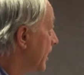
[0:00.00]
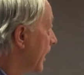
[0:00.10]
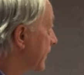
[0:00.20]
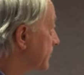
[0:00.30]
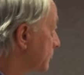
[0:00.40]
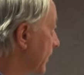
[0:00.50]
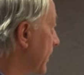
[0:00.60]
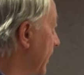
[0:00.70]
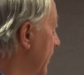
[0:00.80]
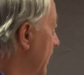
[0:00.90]
And it's
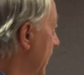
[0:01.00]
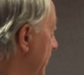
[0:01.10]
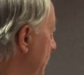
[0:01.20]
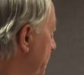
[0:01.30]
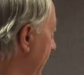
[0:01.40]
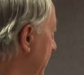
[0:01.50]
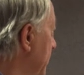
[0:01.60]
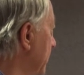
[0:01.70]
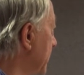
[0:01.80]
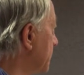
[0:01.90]
really a, a new
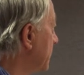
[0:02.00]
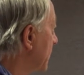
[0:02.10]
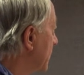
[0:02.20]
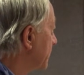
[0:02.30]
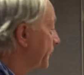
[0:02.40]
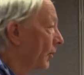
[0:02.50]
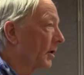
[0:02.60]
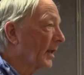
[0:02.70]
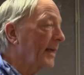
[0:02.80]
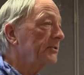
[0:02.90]
paradigm
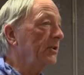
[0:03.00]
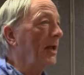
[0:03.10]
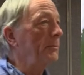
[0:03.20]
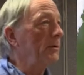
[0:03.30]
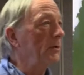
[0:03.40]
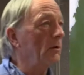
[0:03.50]
for landscaping.